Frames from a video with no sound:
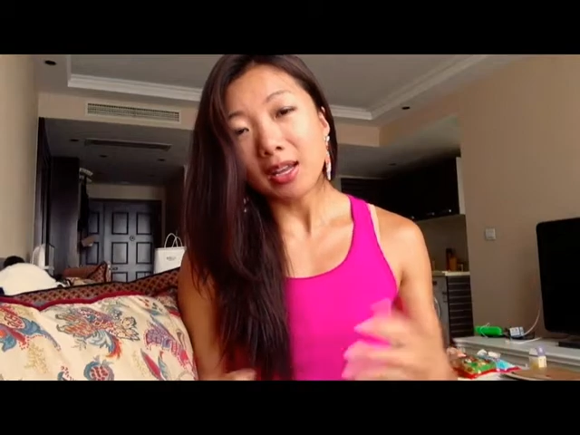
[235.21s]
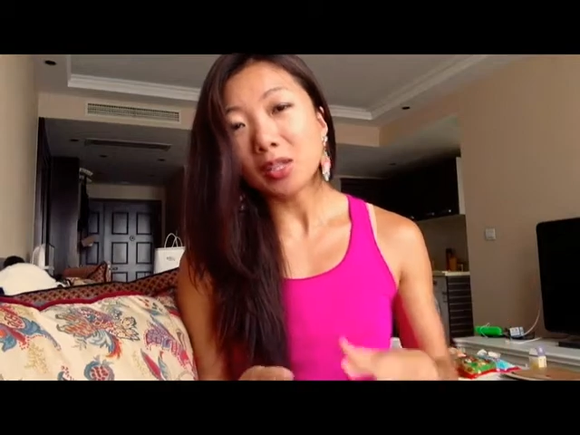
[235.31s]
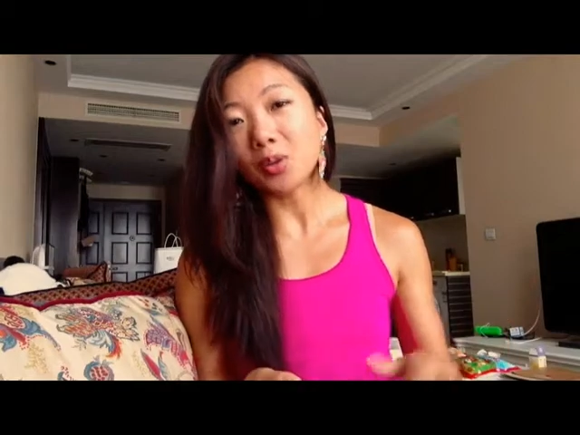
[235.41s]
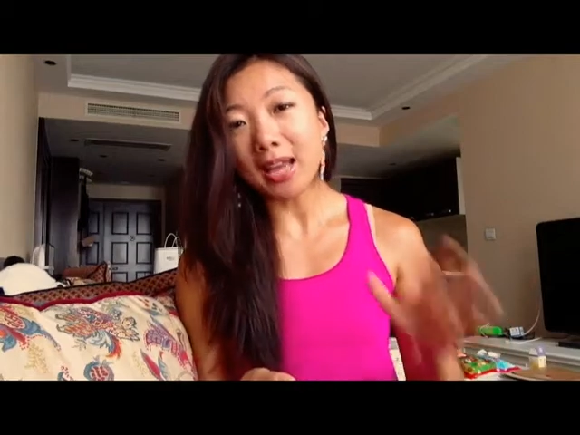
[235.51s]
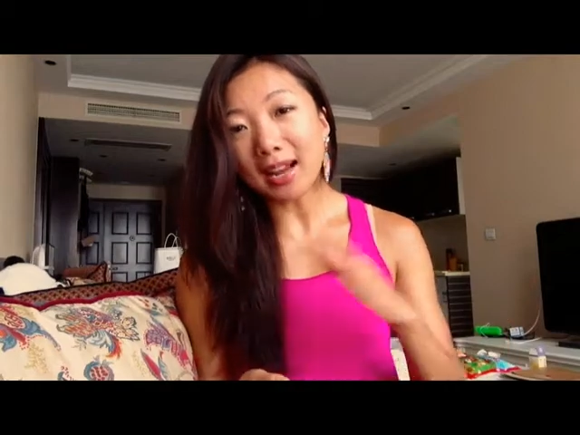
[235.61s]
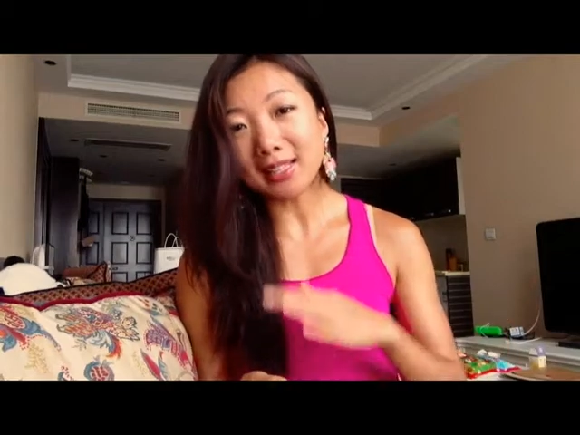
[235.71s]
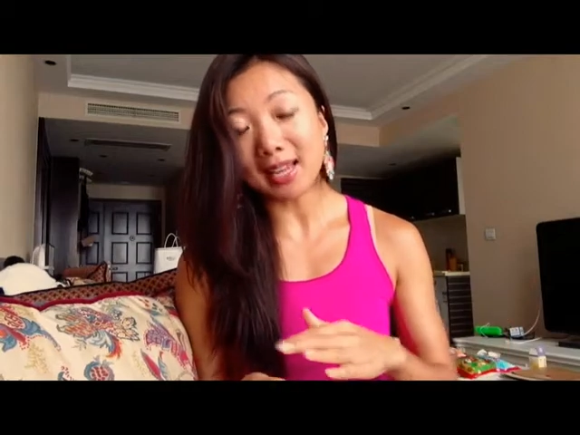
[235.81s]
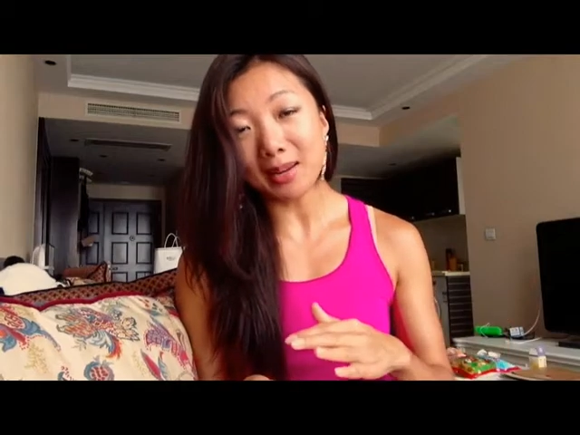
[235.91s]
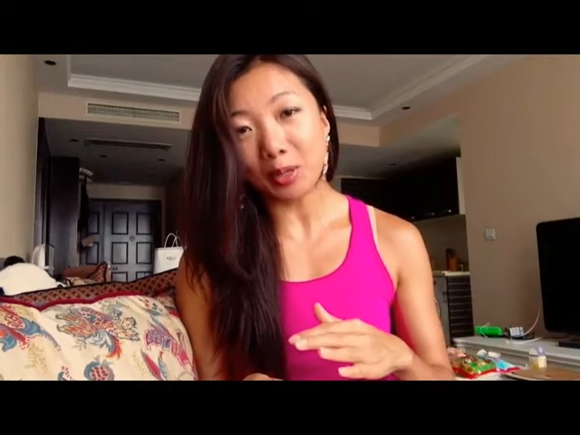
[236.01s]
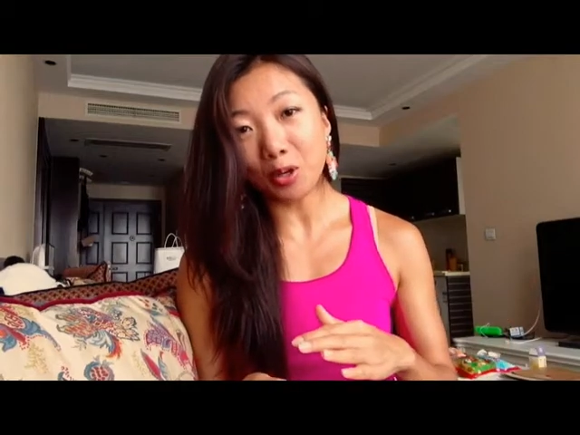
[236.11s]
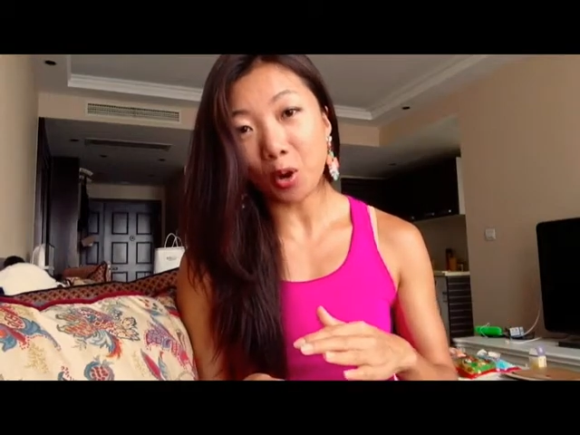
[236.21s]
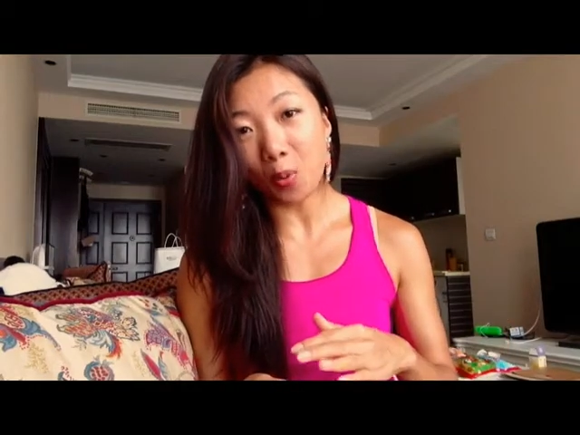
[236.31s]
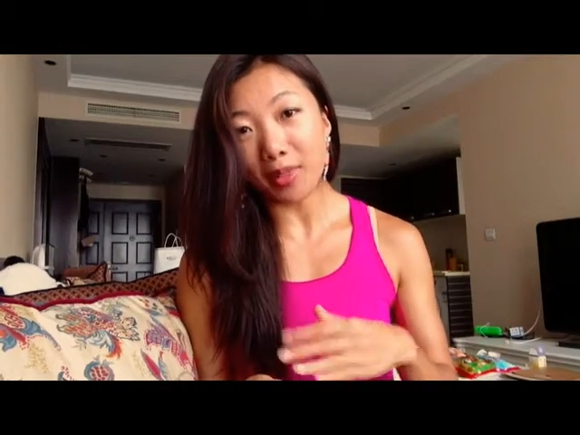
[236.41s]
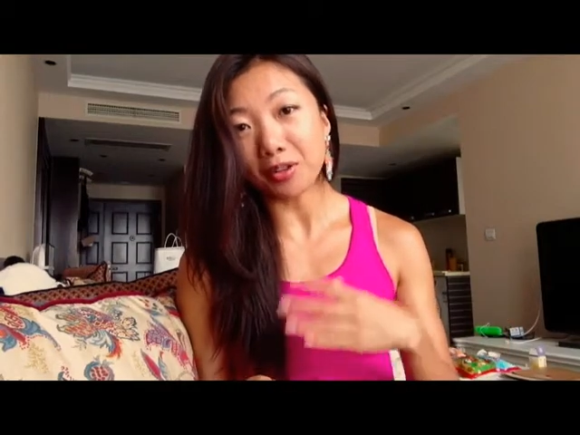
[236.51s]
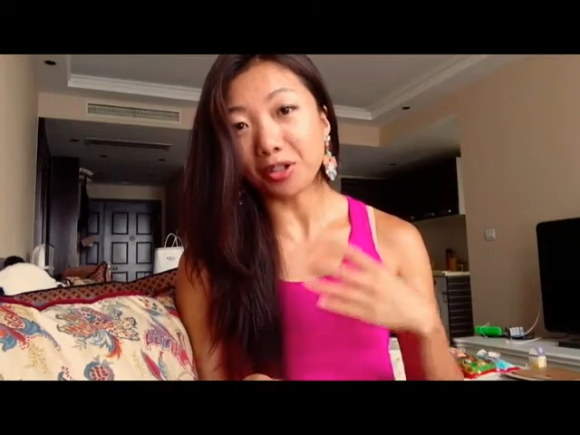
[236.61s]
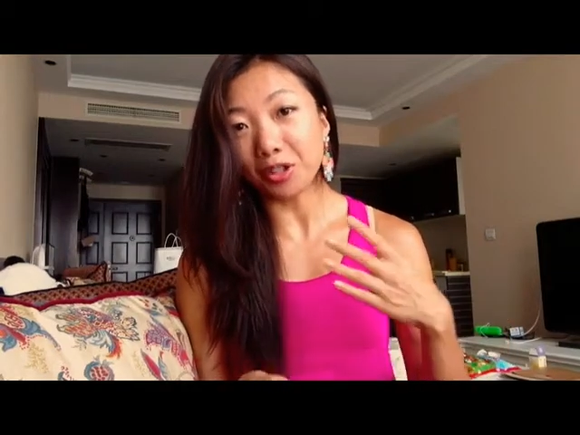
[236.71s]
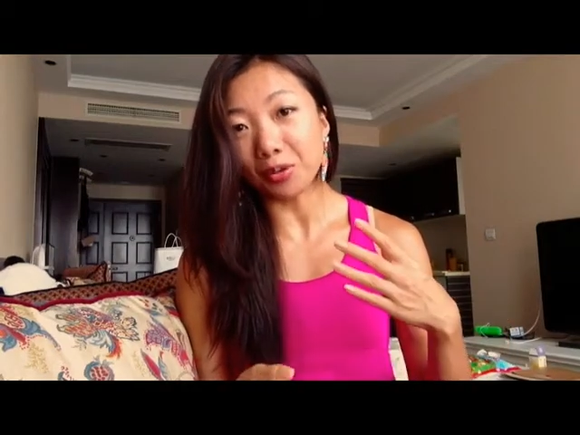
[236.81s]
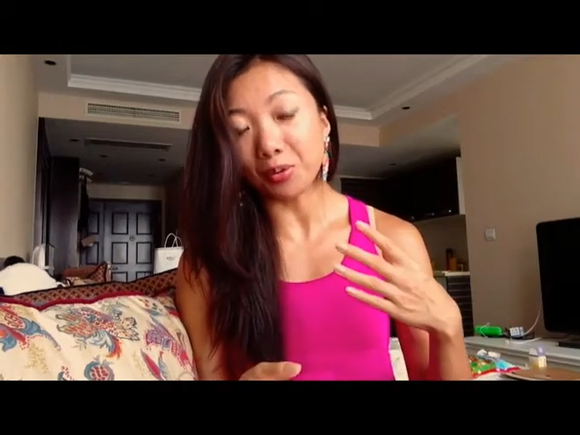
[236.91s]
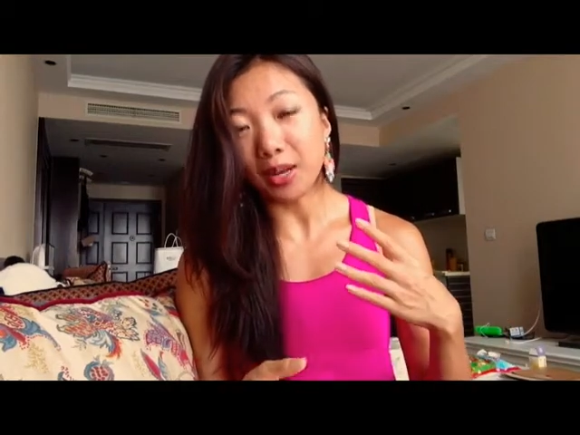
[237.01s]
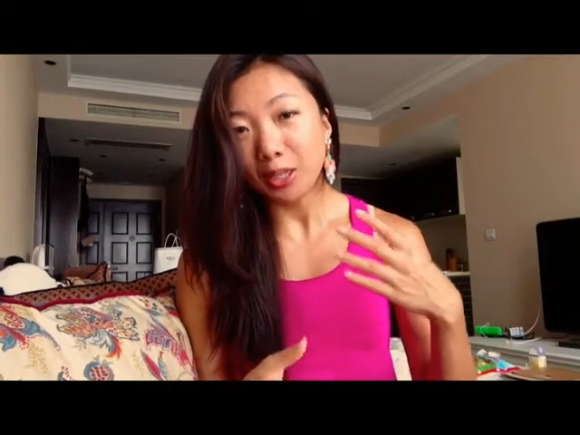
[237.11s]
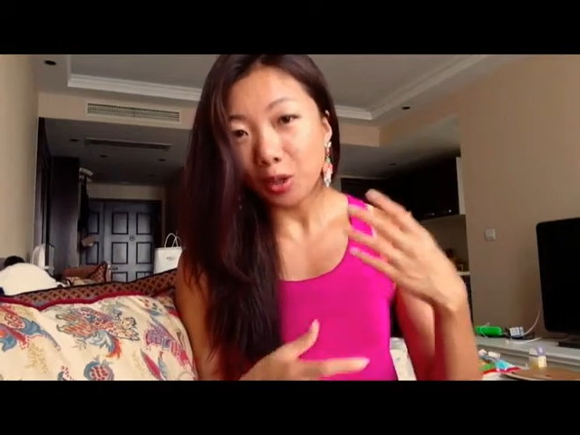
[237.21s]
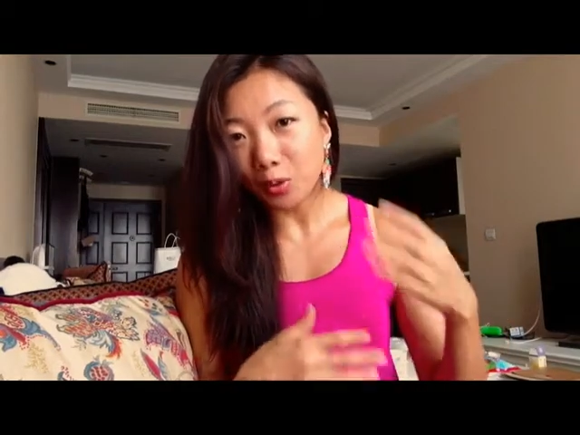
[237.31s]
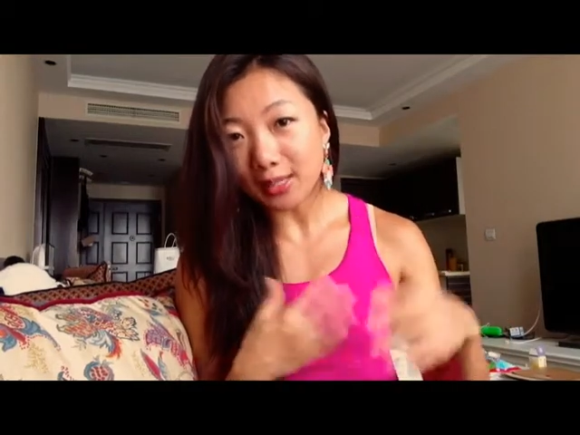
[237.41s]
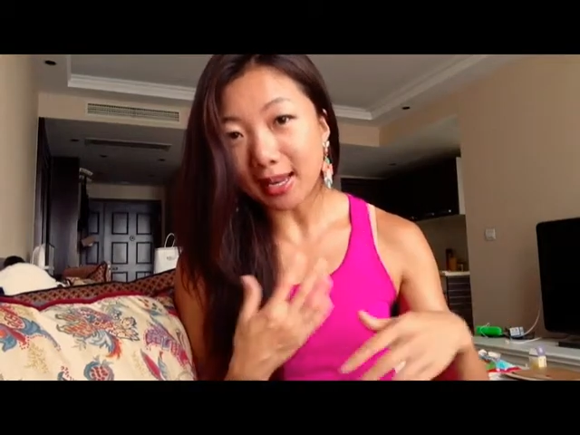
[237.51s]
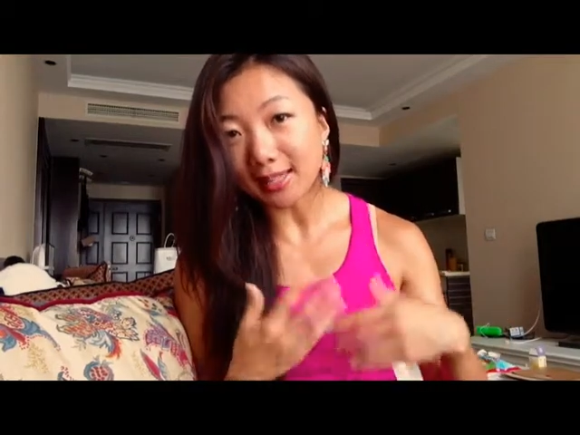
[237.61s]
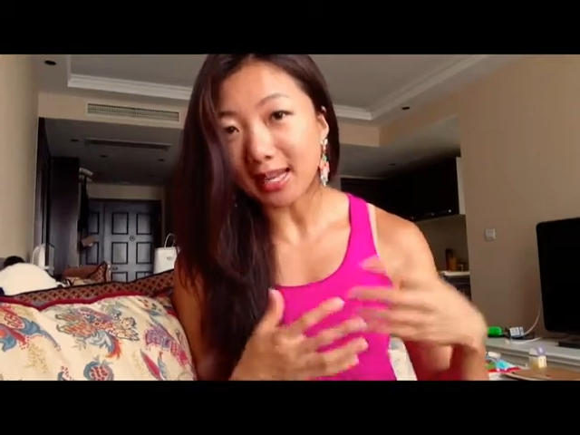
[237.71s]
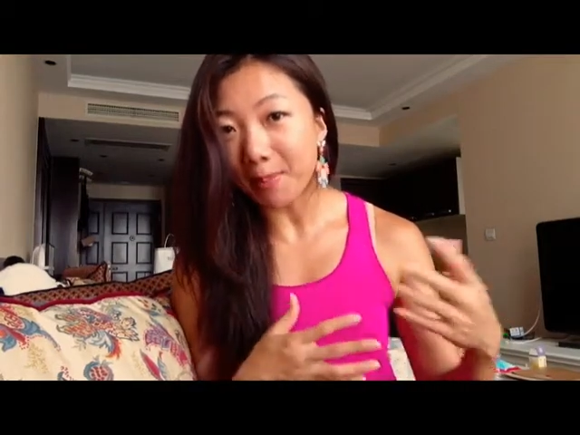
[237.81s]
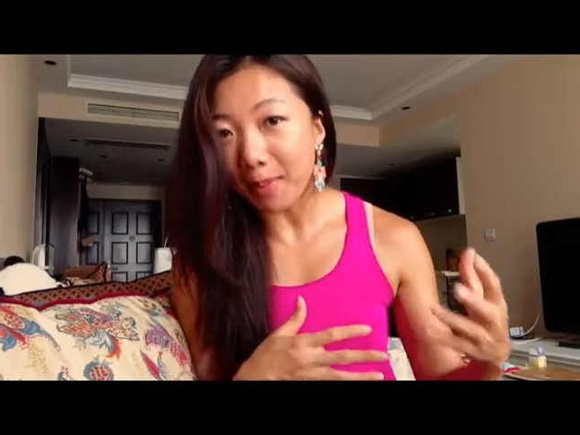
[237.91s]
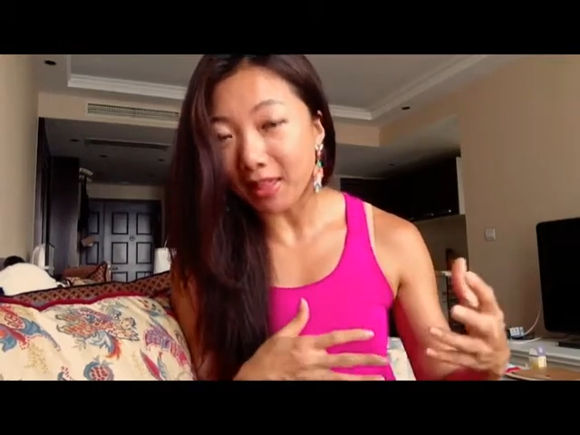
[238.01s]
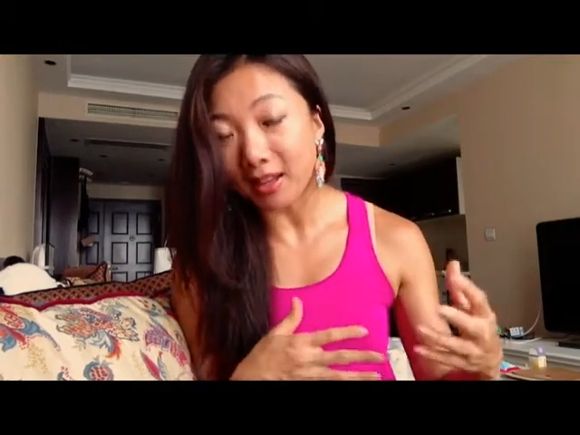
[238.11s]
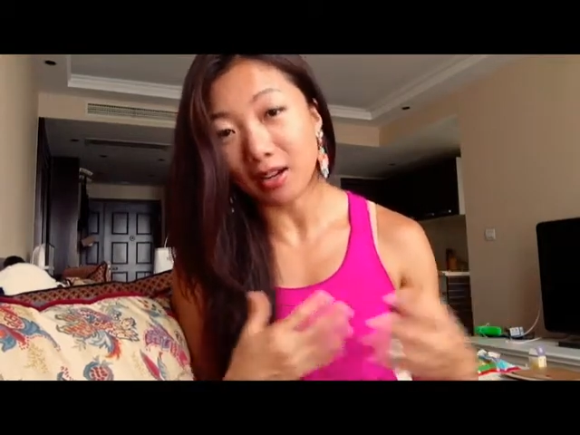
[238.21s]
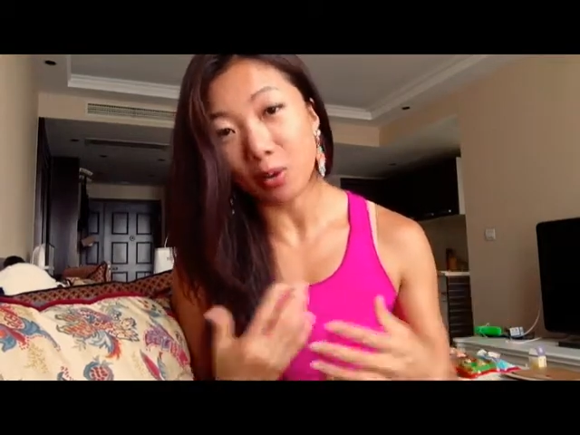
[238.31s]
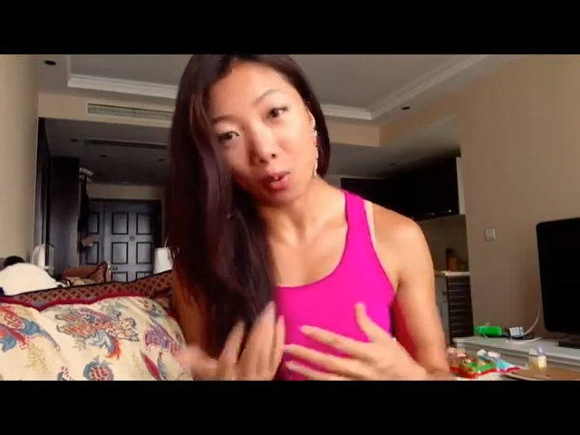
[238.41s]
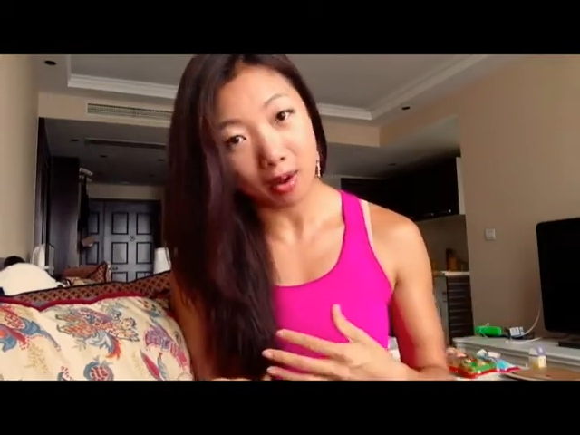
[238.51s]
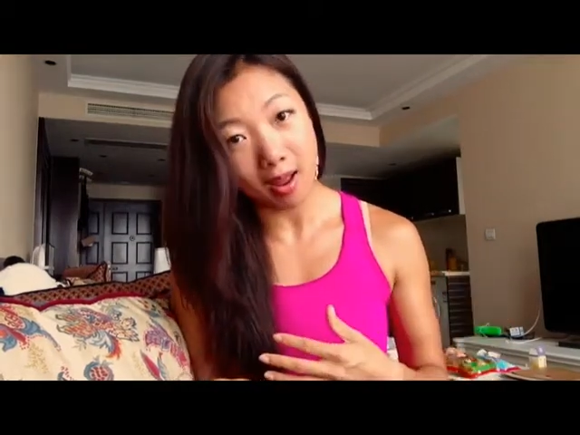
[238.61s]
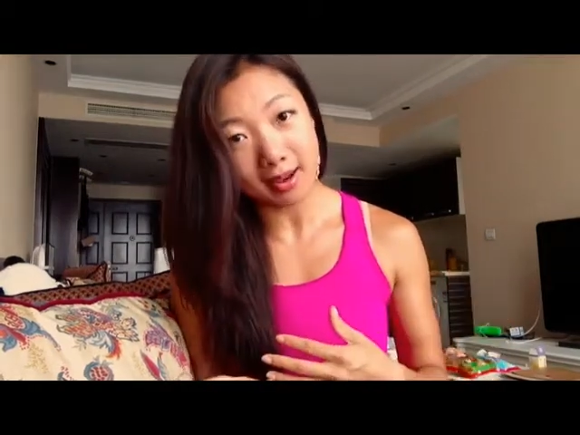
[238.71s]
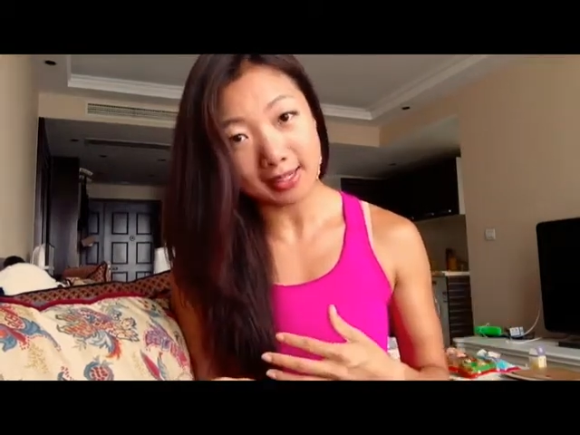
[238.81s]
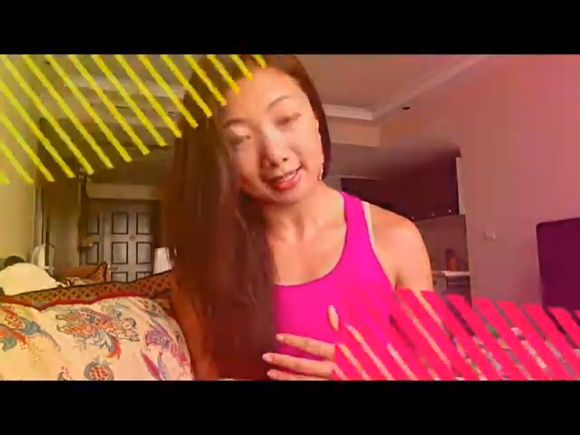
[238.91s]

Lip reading: So next time you know whether to use that same method or not.